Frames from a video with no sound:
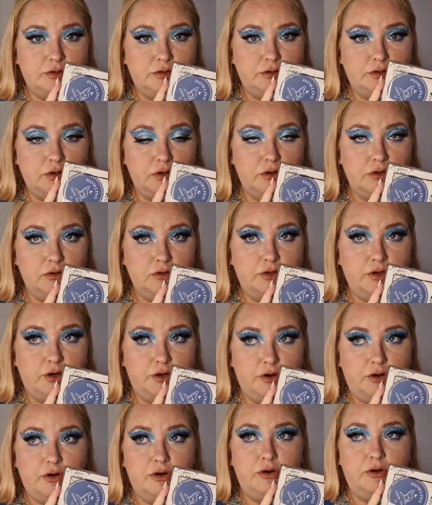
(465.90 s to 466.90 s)
told
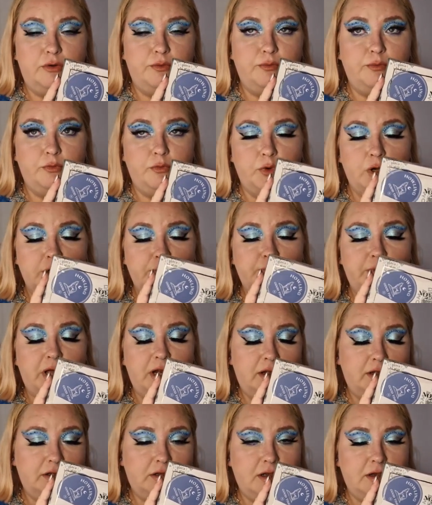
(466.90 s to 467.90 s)
her what
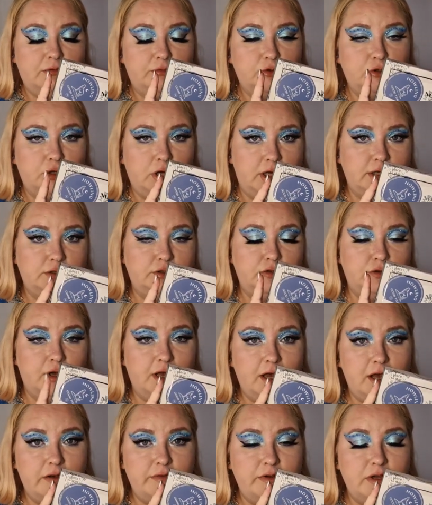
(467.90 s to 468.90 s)
palette I would like to
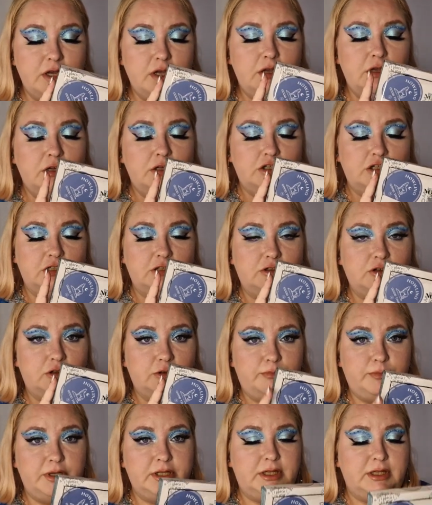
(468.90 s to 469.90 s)
have, she
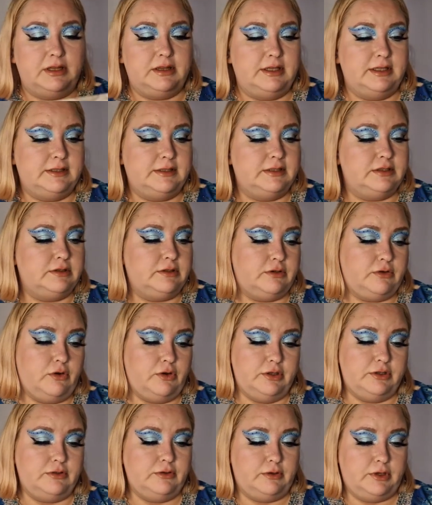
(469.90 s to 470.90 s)
told me that this is
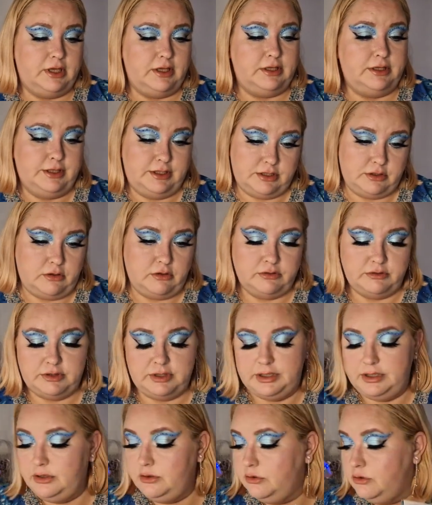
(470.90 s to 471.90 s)
going to get
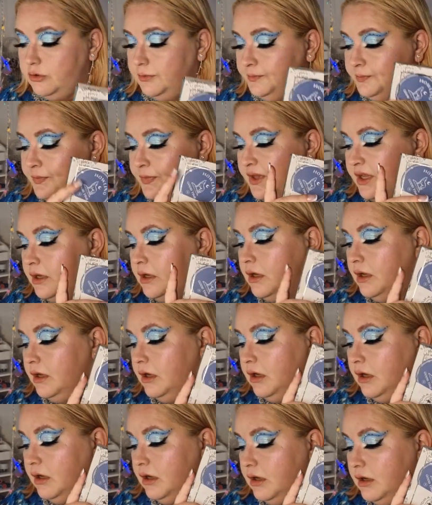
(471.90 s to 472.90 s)
discontinued.
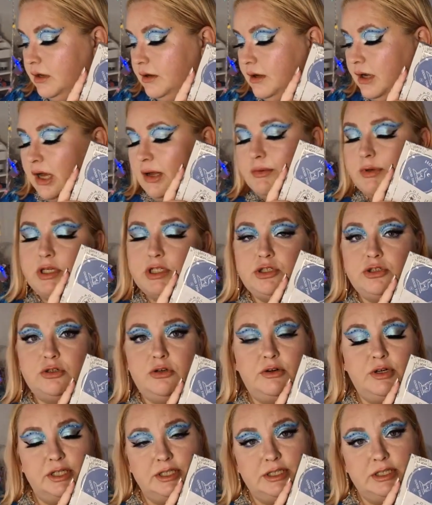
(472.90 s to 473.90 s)
I'm not
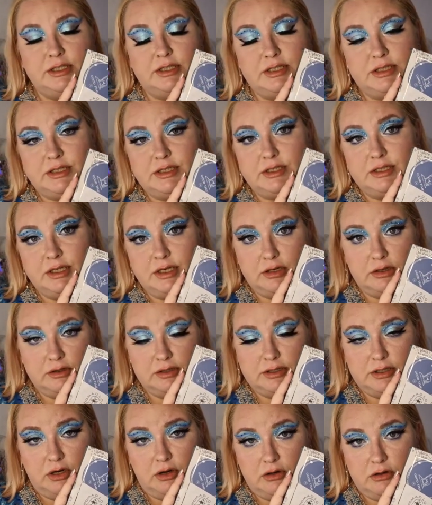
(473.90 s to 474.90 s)
sure is it still
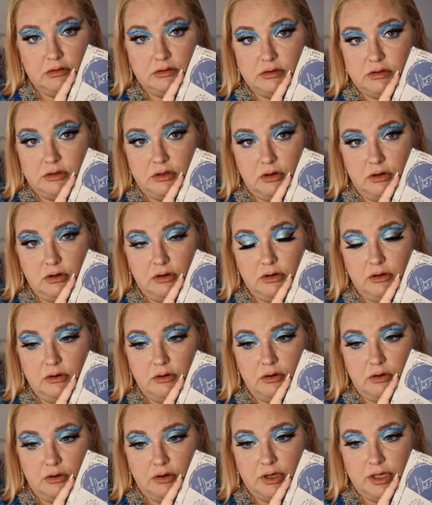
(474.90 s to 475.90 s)
on stock
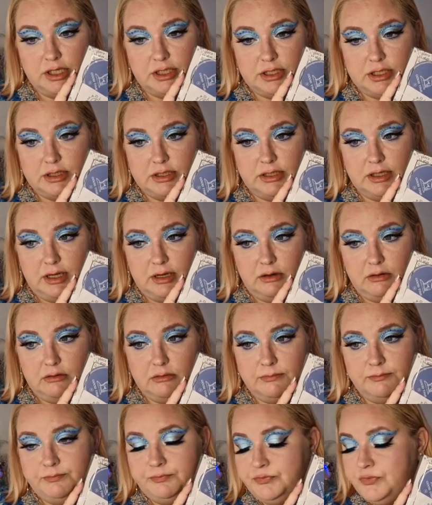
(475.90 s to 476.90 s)
or is it
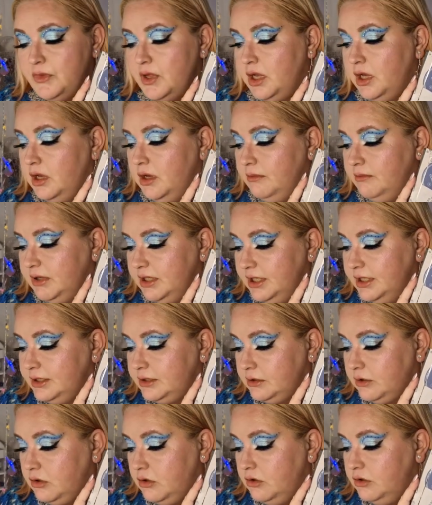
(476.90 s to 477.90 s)
now, but
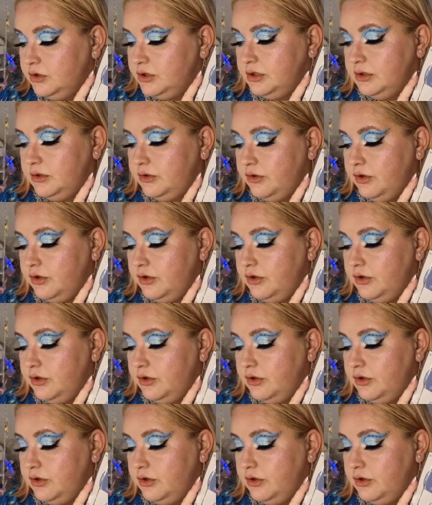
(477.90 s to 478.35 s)
it cost